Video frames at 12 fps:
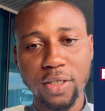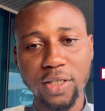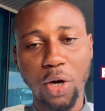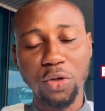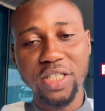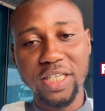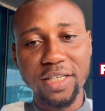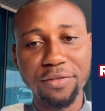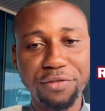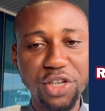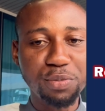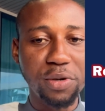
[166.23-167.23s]
Now, the
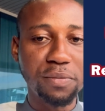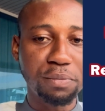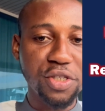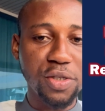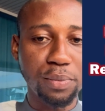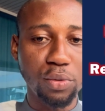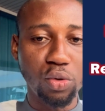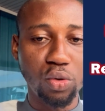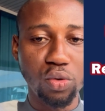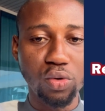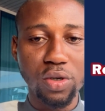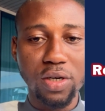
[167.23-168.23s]
investment
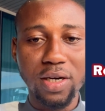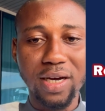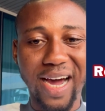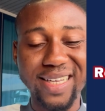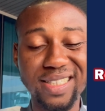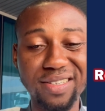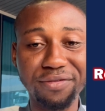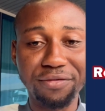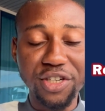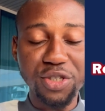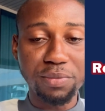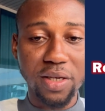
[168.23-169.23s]
principle and the
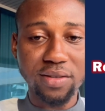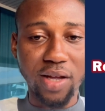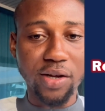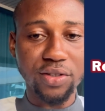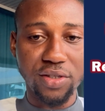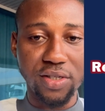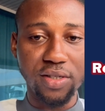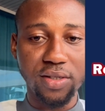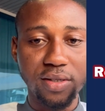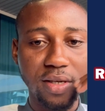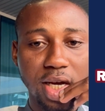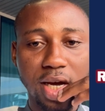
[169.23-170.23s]
investment
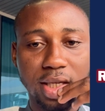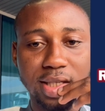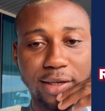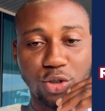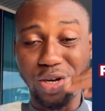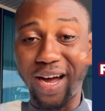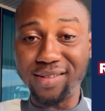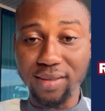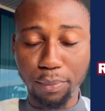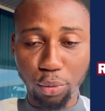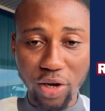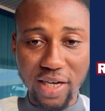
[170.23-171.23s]
tactics that you can
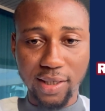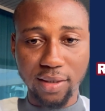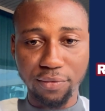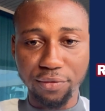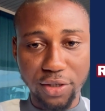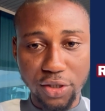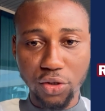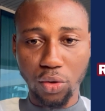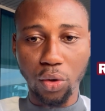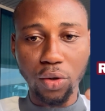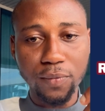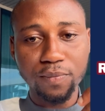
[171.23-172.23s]
deploy as an
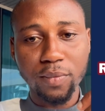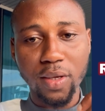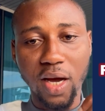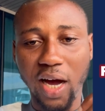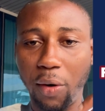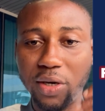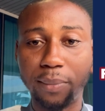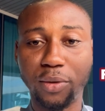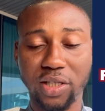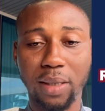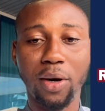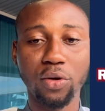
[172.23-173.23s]
investor, when I'm
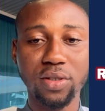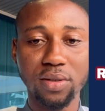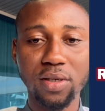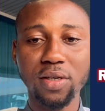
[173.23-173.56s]
talking about